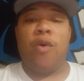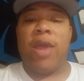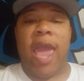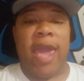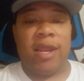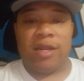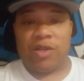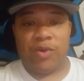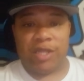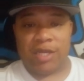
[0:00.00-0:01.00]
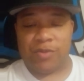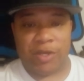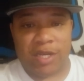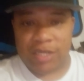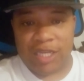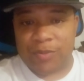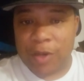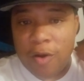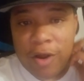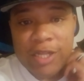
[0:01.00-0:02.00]
he hated to tweet this because he's
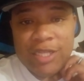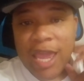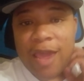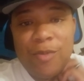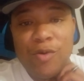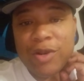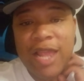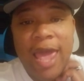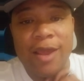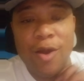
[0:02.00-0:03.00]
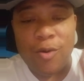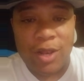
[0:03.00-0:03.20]
been on this Cam Newton gotta go